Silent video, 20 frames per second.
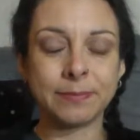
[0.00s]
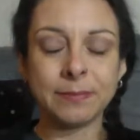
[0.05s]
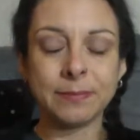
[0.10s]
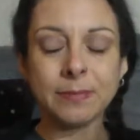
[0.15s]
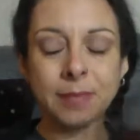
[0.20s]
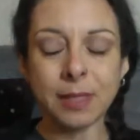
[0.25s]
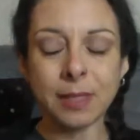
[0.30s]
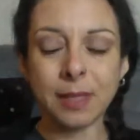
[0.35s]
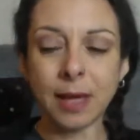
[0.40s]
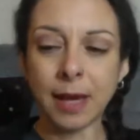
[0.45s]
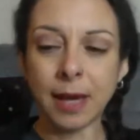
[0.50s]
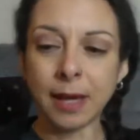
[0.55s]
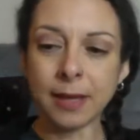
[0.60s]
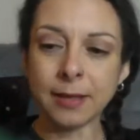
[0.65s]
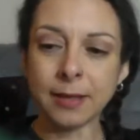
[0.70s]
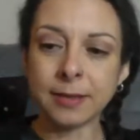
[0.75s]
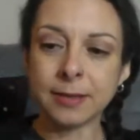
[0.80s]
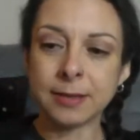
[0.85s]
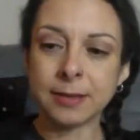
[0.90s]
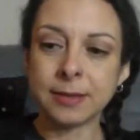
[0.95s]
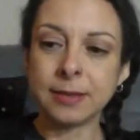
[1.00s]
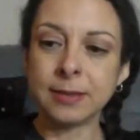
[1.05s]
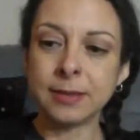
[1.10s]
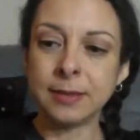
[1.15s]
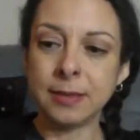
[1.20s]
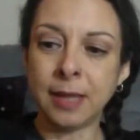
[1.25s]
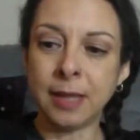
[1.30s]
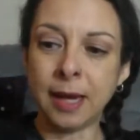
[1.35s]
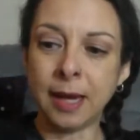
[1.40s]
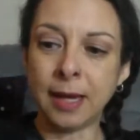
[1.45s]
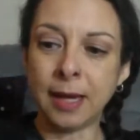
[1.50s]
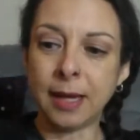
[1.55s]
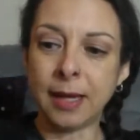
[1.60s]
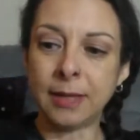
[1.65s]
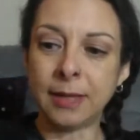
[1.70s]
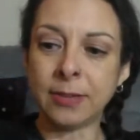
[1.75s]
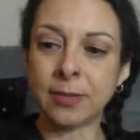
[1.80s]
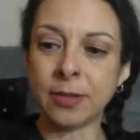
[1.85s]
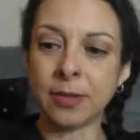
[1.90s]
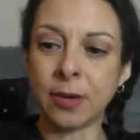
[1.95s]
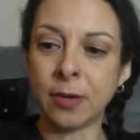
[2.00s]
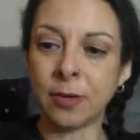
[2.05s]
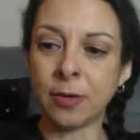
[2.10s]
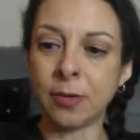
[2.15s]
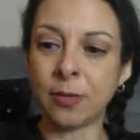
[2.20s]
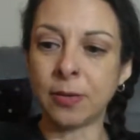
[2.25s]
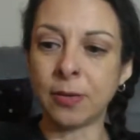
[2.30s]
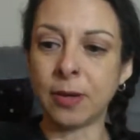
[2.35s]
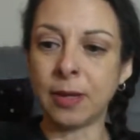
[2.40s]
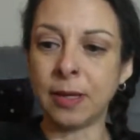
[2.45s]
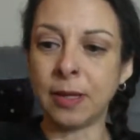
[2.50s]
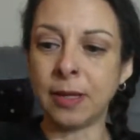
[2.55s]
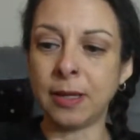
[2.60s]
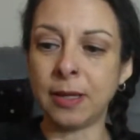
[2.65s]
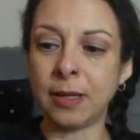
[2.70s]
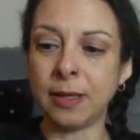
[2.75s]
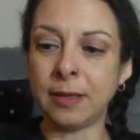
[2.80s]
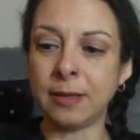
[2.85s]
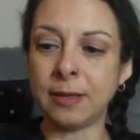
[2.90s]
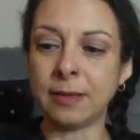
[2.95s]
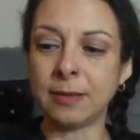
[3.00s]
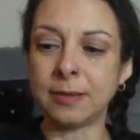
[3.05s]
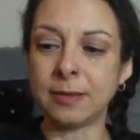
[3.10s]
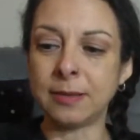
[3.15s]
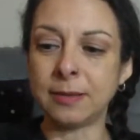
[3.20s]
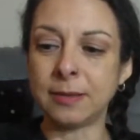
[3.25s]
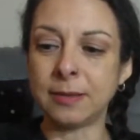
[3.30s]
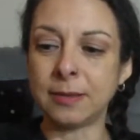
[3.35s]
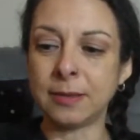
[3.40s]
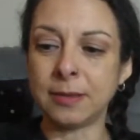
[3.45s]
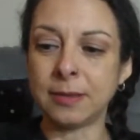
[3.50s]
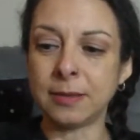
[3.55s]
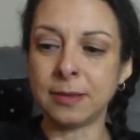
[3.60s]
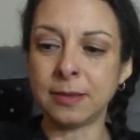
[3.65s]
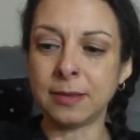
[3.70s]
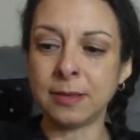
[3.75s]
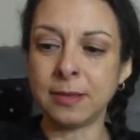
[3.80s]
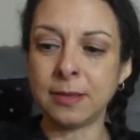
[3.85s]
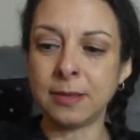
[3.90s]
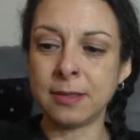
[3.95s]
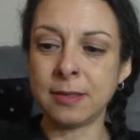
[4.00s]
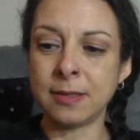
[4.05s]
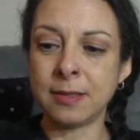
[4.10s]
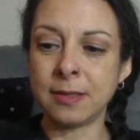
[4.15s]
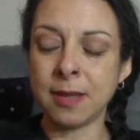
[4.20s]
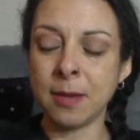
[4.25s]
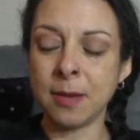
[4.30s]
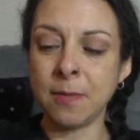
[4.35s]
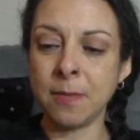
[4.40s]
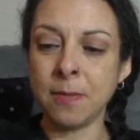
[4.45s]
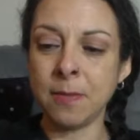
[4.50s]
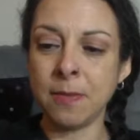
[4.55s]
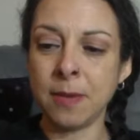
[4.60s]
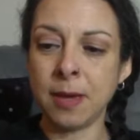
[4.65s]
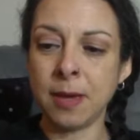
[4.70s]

yeah. Yeah, and so and some